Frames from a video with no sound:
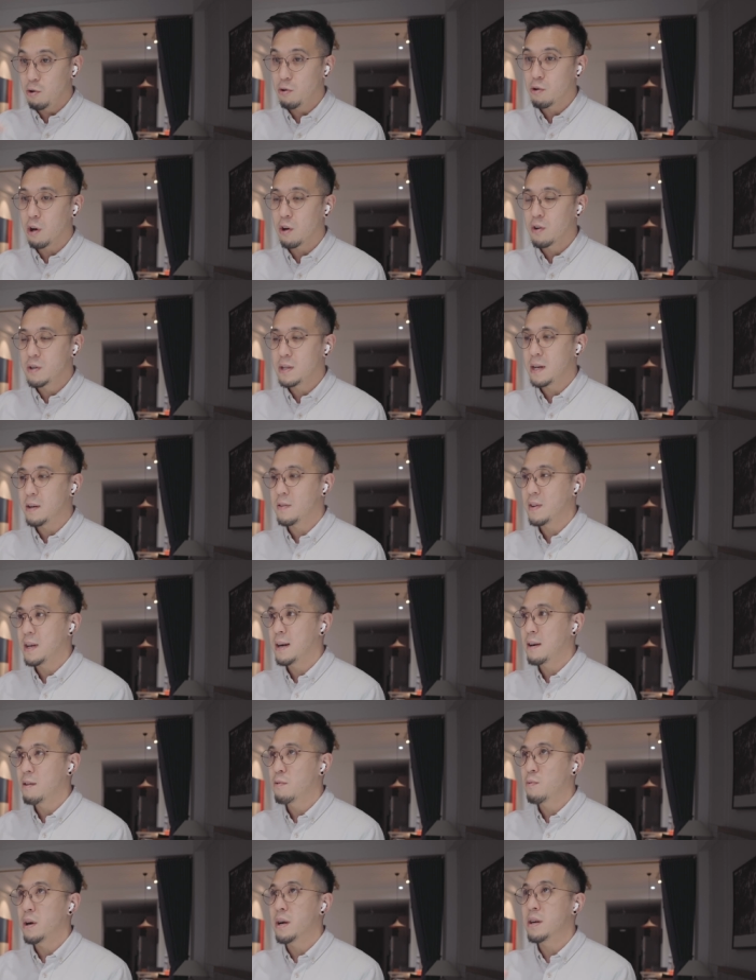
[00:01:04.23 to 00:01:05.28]
you're going down
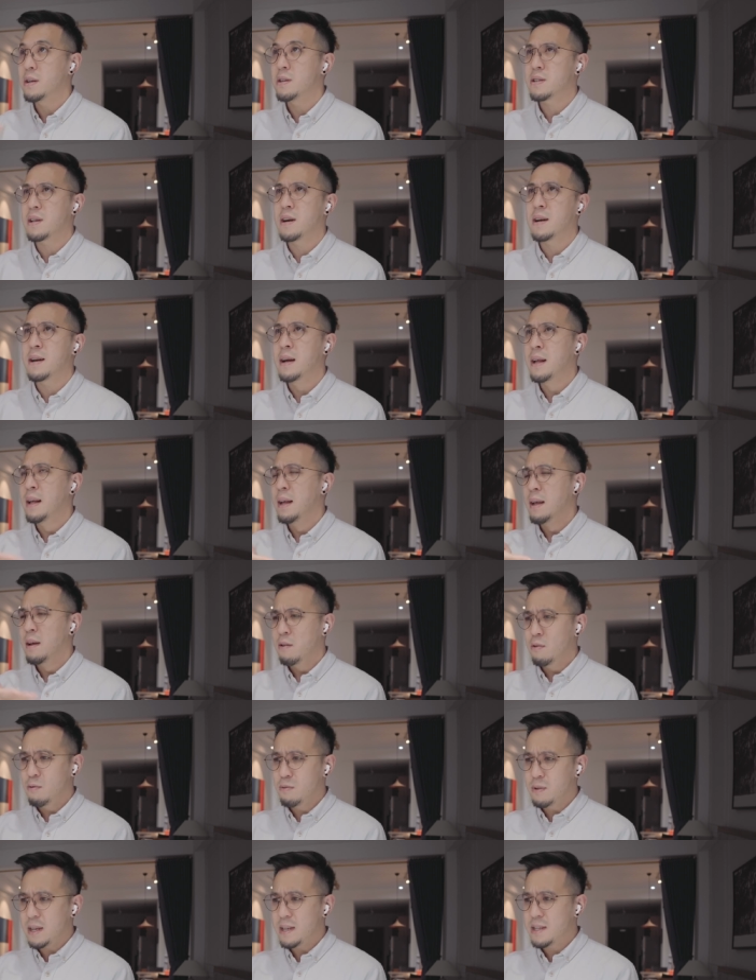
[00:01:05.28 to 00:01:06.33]
now, where it's like,
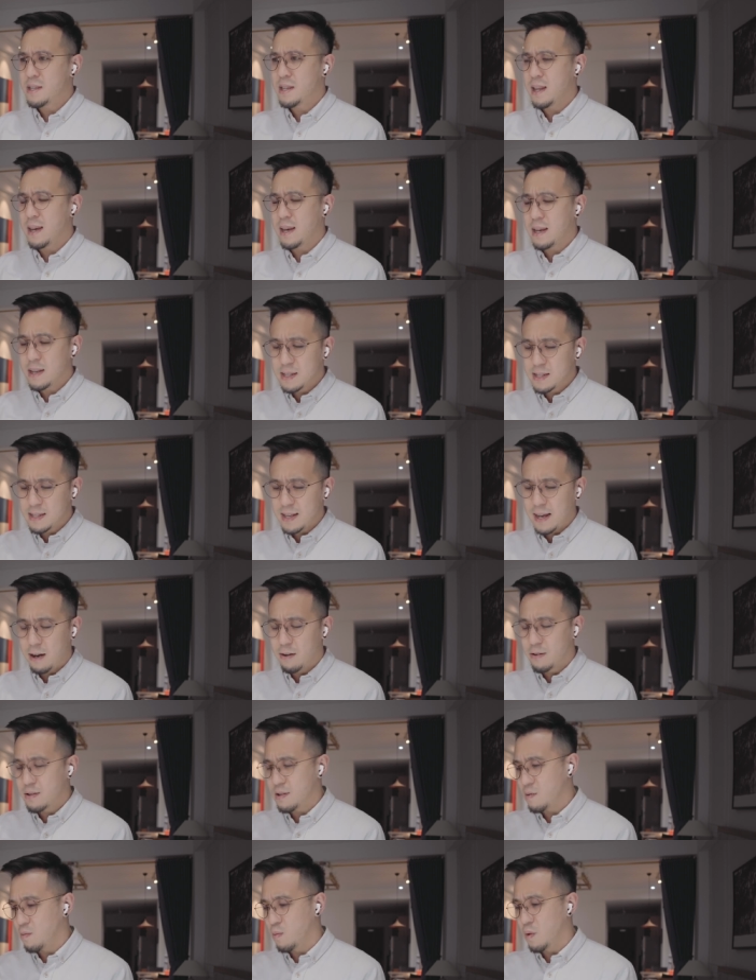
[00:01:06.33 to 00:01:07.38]
all these things, how
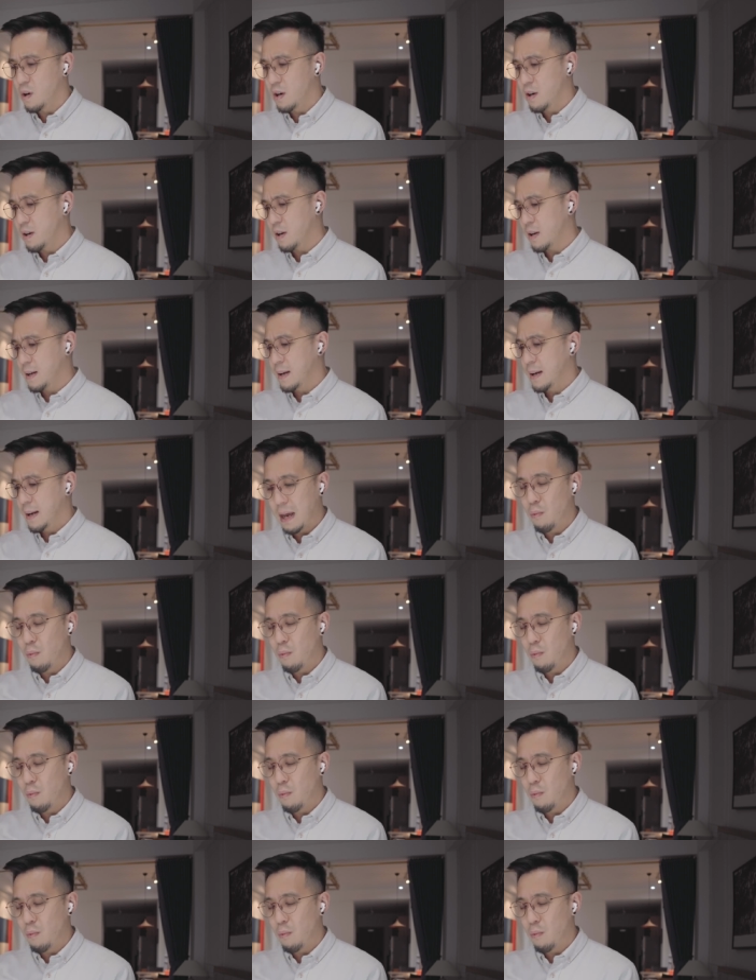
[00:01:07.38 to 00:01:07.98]
does it work?